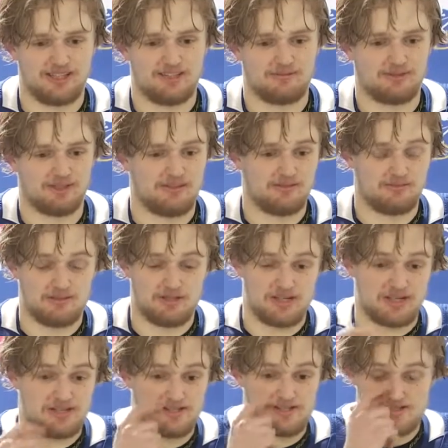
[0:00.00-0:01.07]
on private
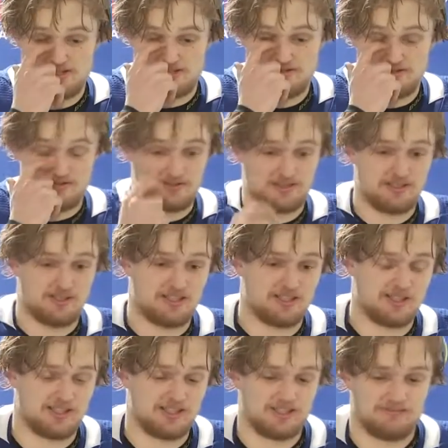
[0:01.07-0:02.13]
planes. So
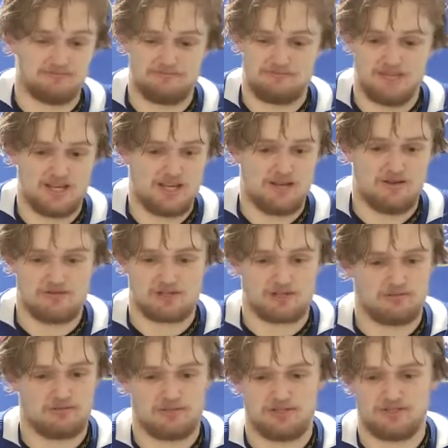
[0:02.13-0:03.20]
it was a
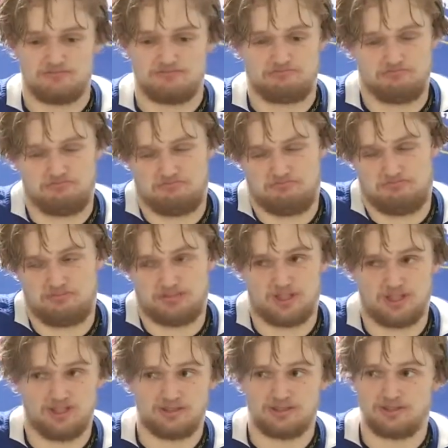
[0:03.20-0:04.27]
completely
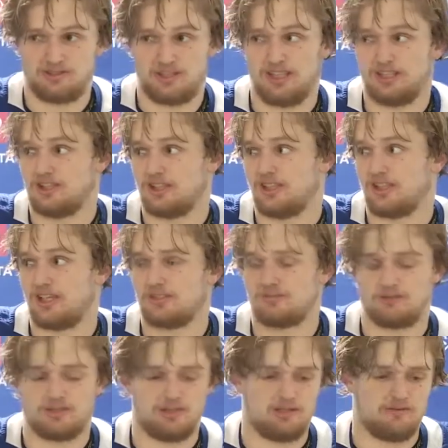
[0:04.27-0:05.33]
culture change, I guess.
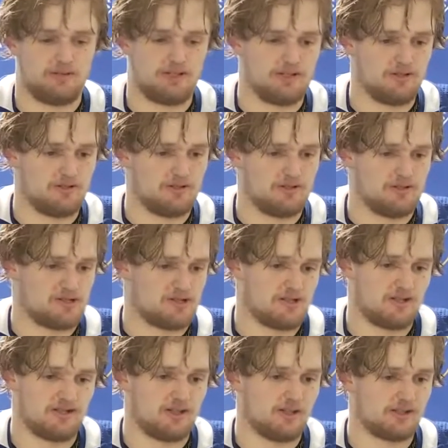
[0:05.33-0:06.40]
But, you're just in
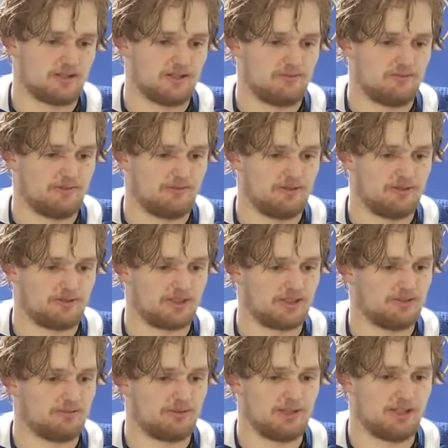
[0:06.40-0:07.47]
the locker room. It feels like
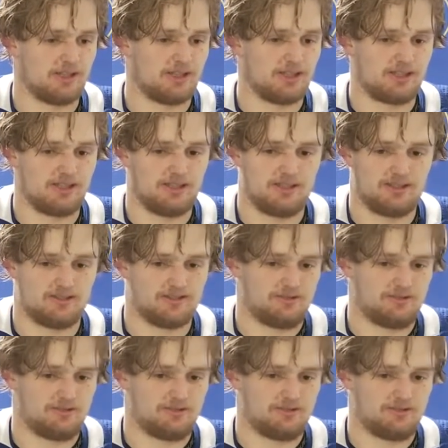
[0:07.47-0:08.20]
you're playing hockey.